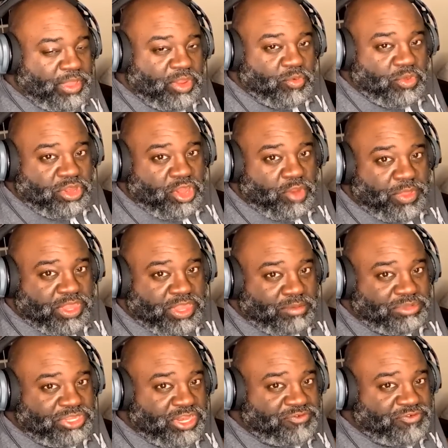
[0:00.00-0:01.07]
that went in there picked up
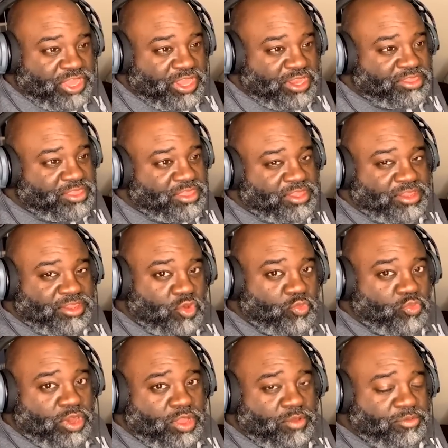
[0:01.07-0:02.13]
Jennifer Aniston. No
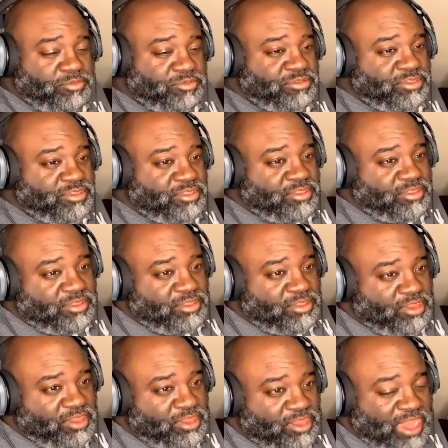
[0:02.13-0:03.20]
problems.
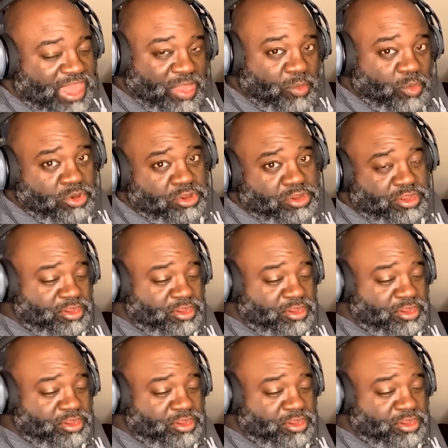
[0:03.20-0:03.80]
Light work.